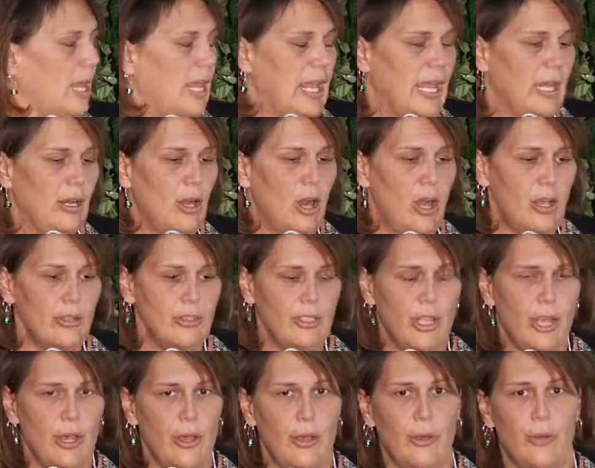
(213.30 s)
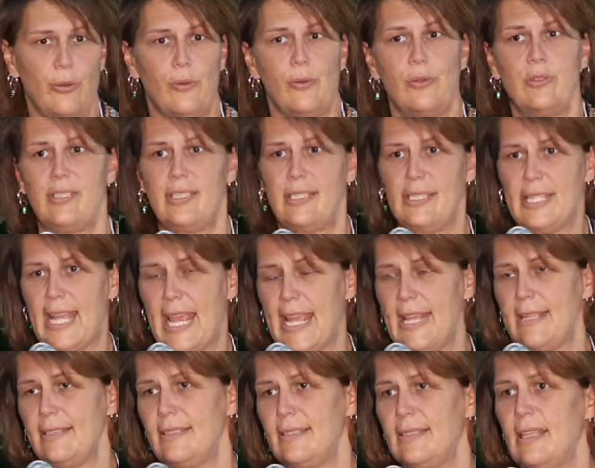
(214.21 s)
It also
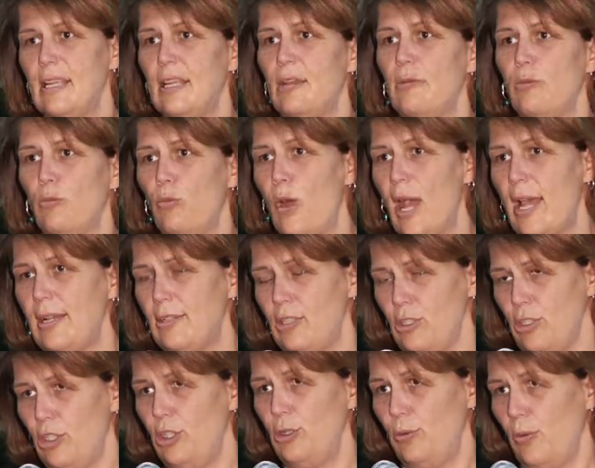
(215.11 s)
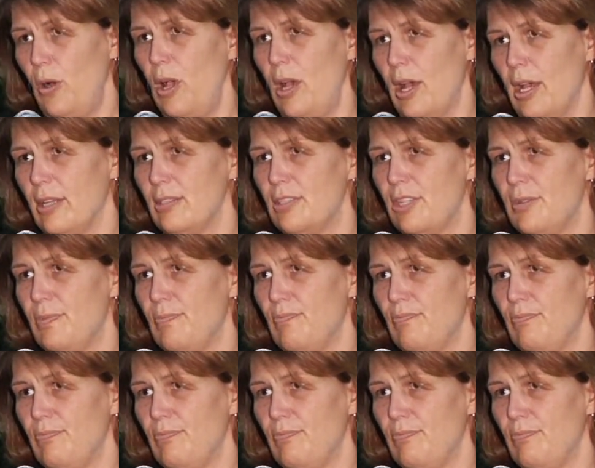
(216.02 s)
states what you want.